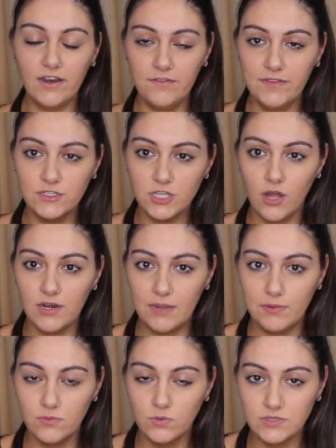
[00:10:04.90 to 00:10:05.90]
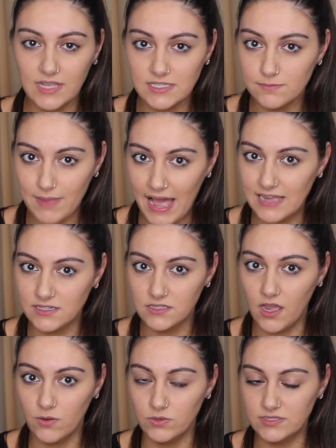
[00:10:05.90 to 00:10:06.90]
I don't think child labour was as bad as
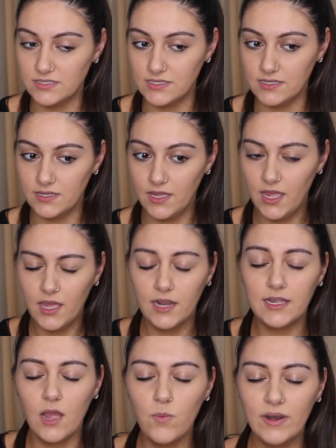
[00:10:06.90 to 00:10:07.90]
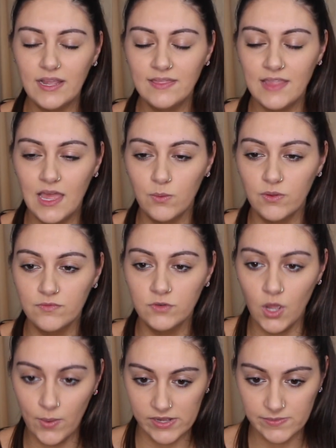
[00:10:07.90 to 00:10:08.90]
I was. Like I went in there with
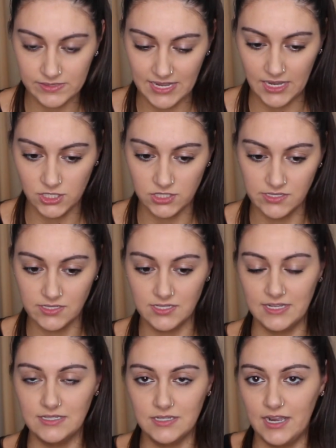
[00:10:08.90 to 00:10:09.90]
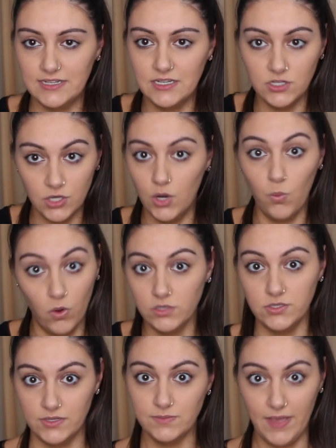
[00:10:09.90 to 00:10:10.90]
no expectations because I I didn't know
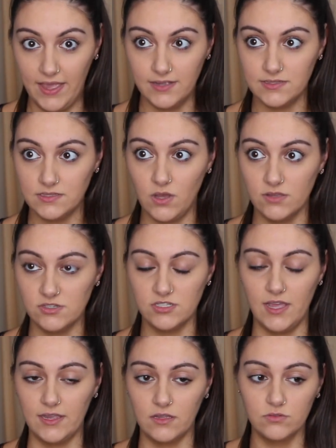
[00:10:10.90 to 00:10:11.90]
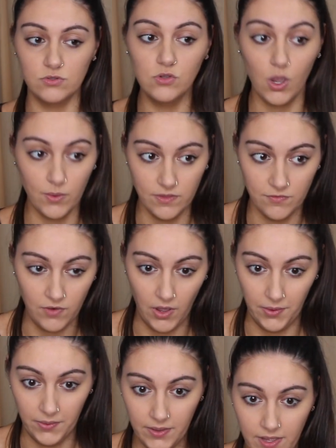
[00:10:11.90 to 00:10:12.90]
what to expect. So I was just like, go with the
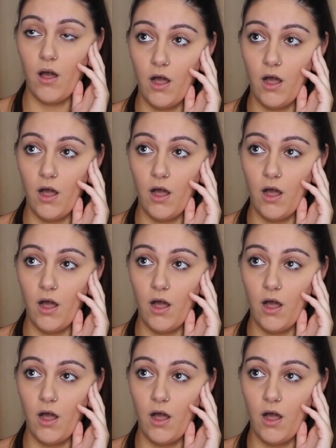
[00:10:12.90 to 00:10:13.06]
flow.